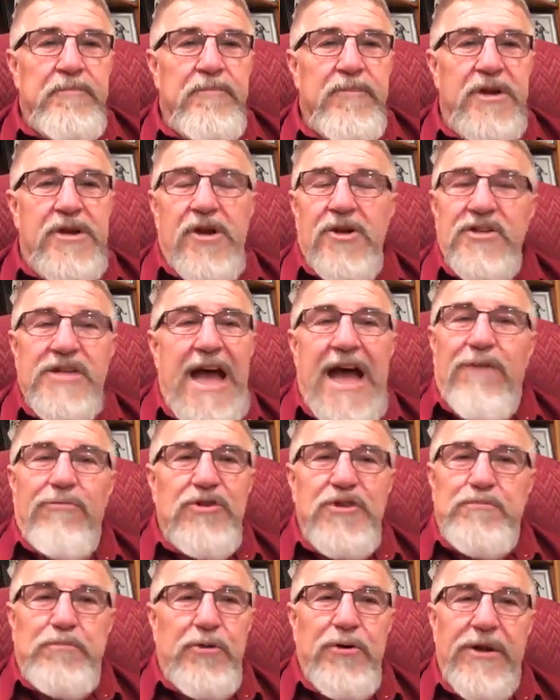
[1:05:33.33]
Because I
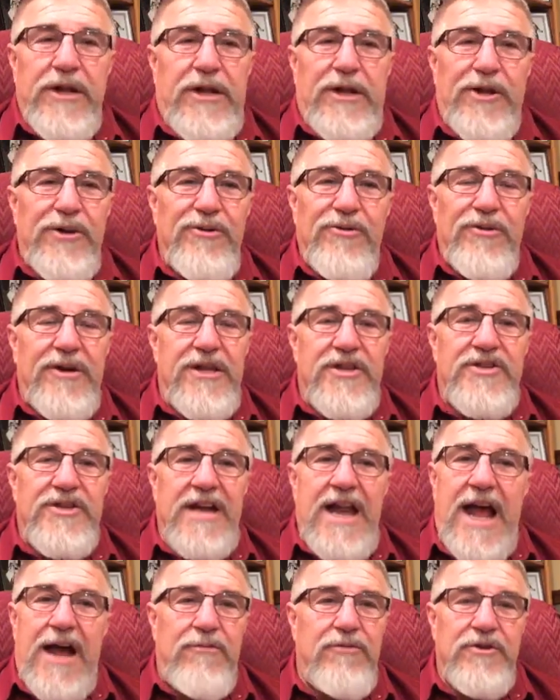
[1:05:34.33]
was pretty clueless
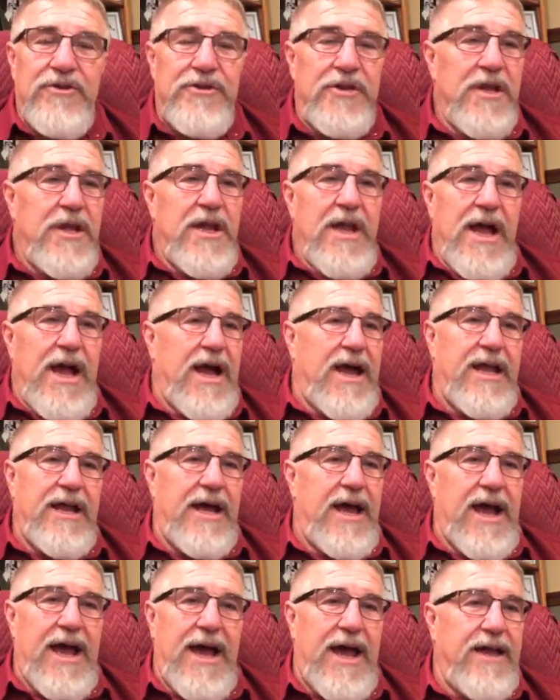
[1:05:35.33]
and I was I,
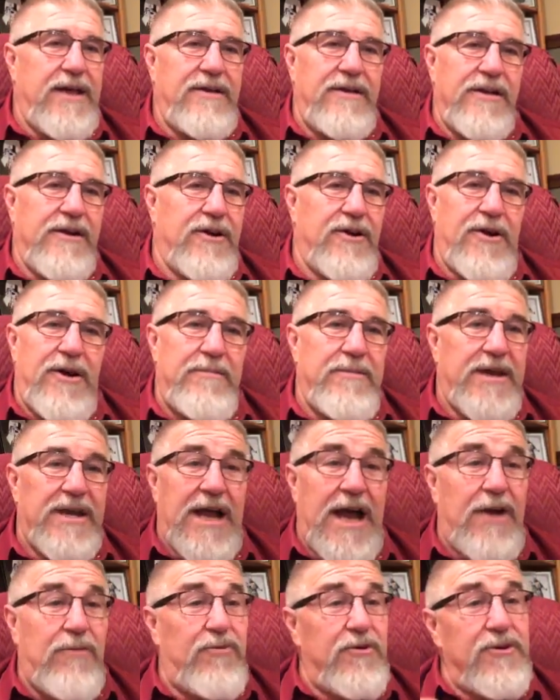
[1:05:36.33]
I you know, I mean
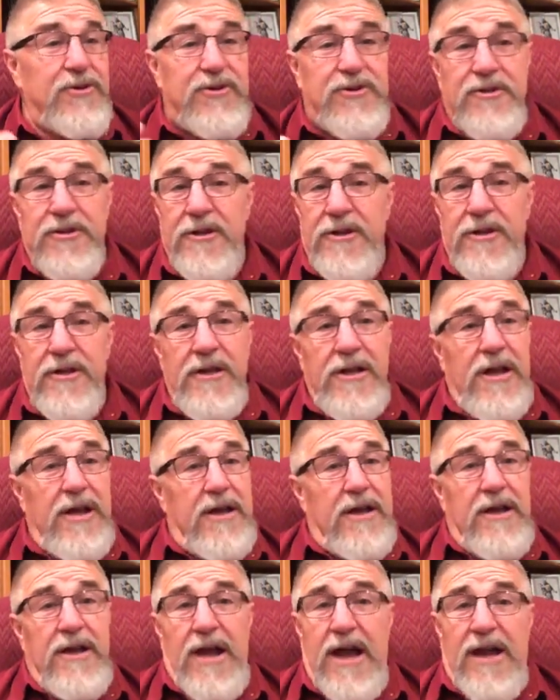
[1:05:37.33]
I was
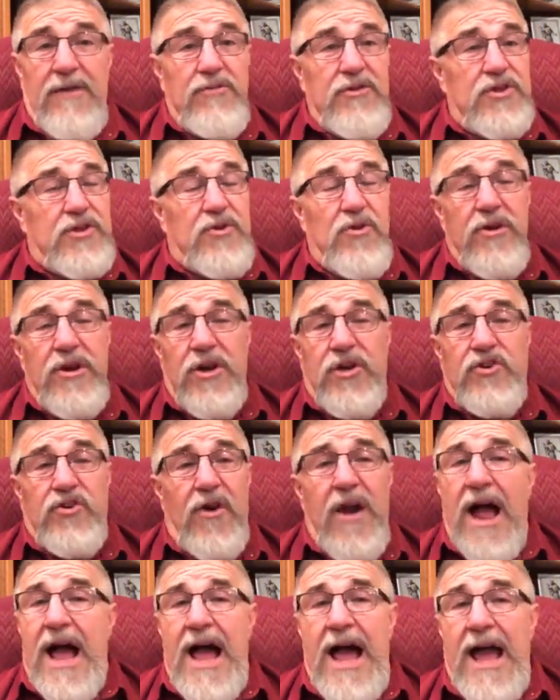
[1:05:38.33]
I was going to
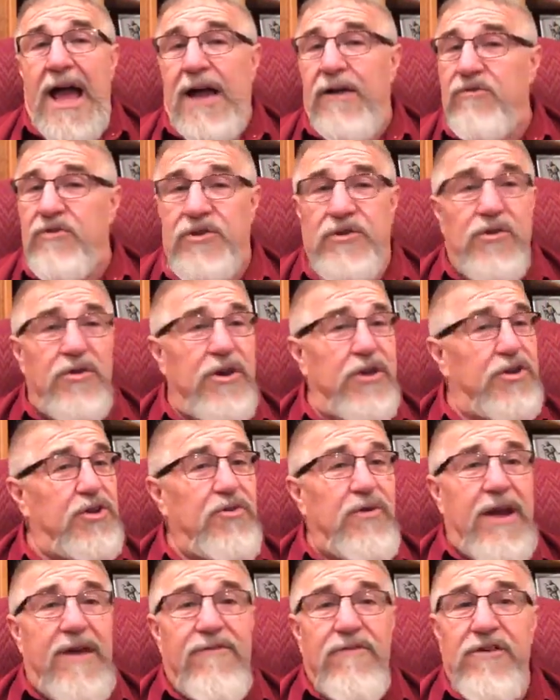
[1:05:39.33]
try. I was going to
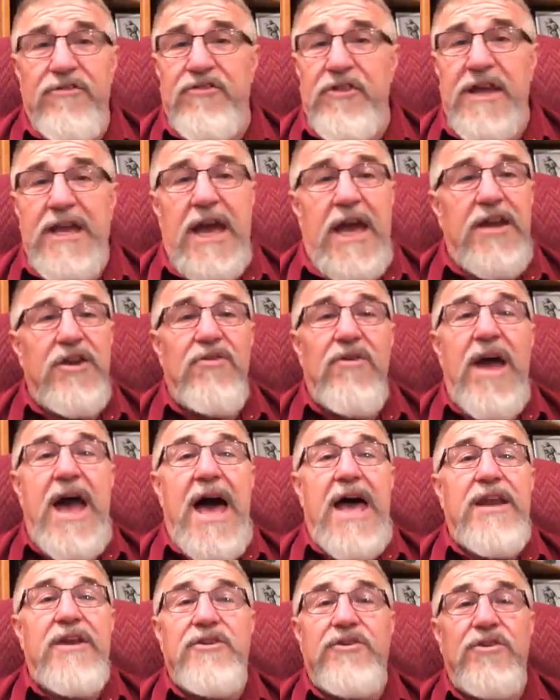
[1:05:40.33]
do everything I knew
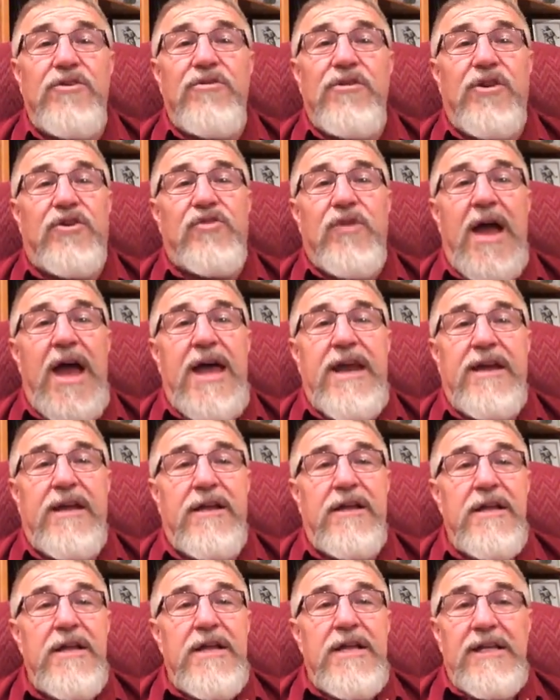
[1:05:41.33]
how to do to try
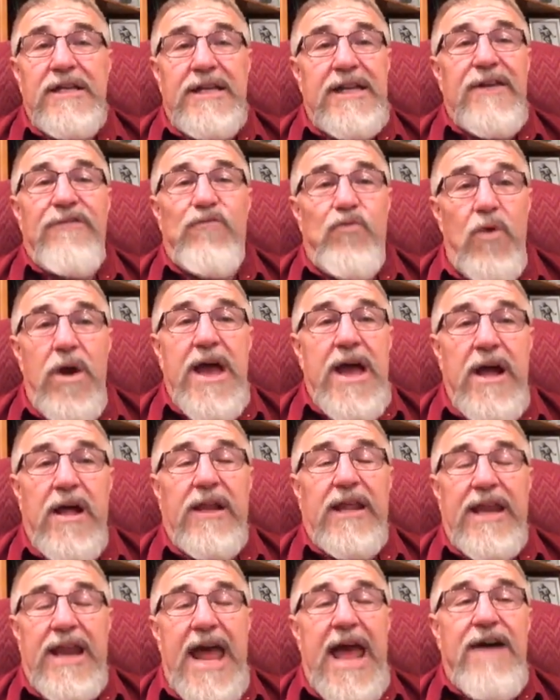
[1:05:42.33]
to live
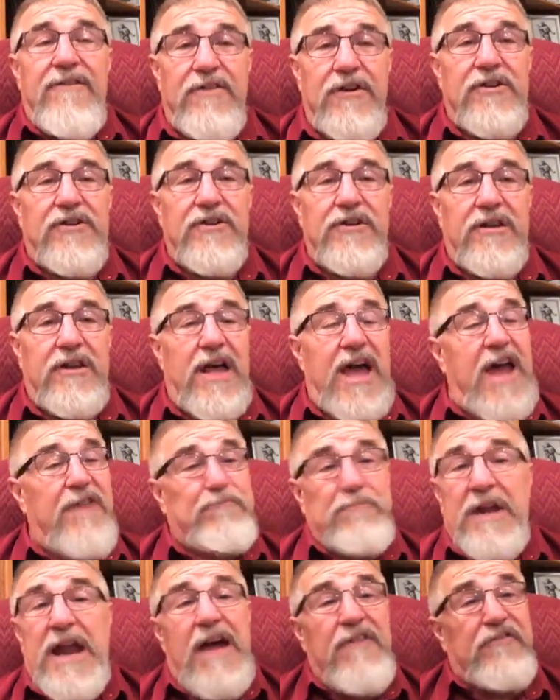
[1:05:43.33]
well and have a good
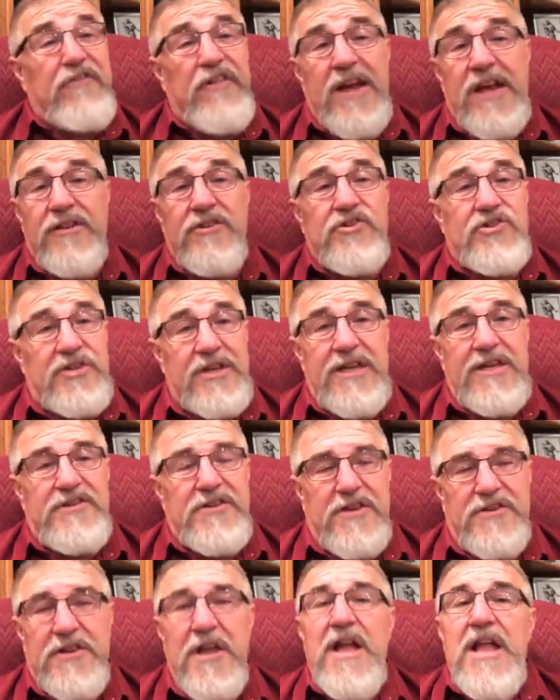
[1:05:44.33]
life. But I found
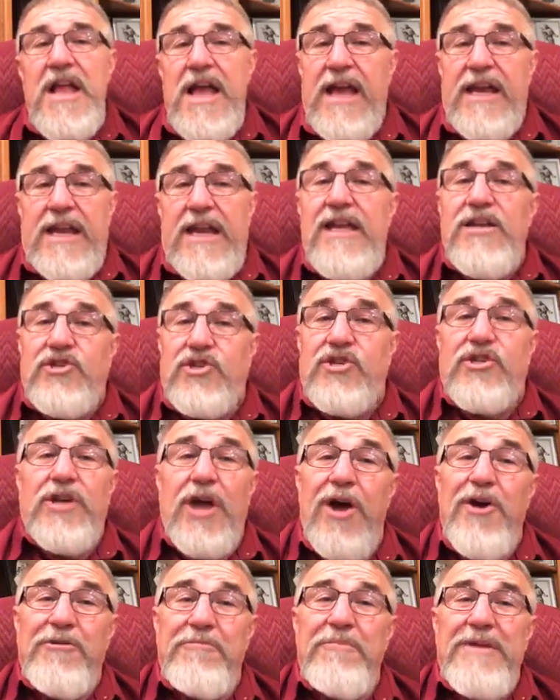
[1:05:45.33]
Jesus, and He
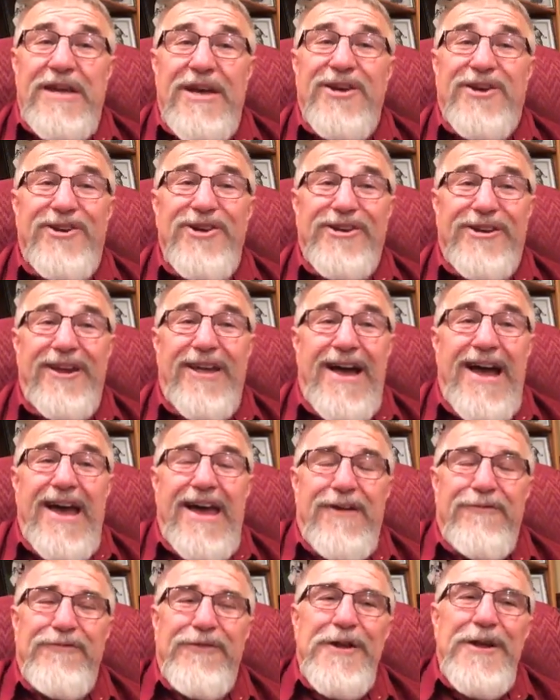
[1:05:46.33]
showed me a good
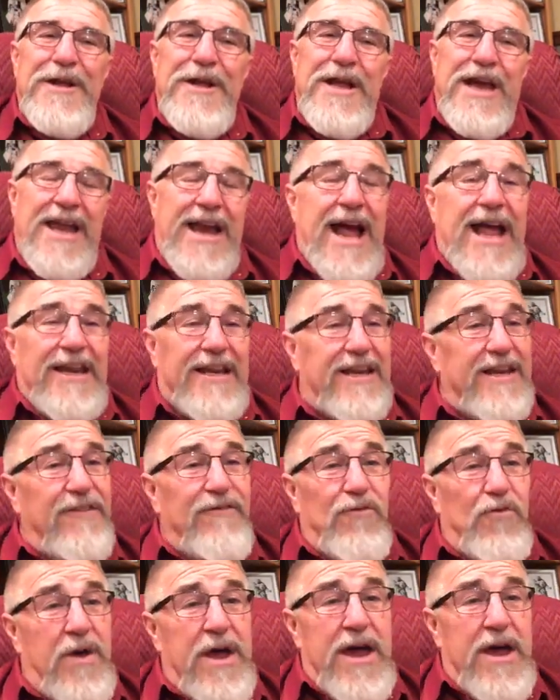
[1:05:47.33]
life, and I
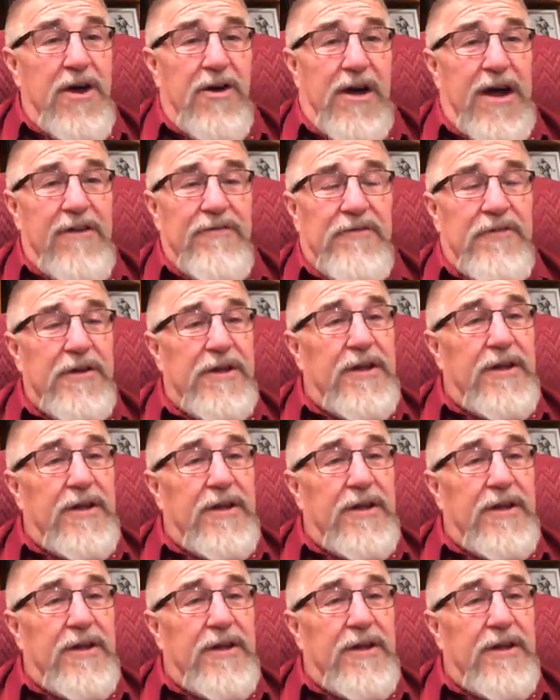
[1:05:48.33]
live well. I've